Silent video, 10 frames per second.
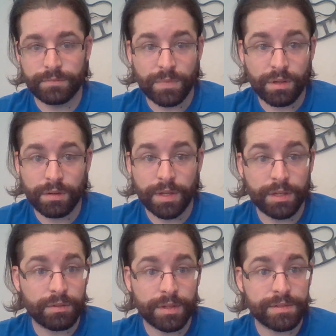You're
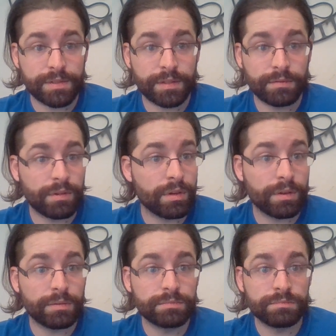increasing
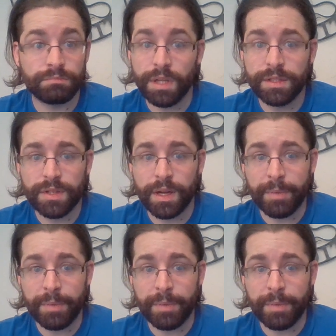your military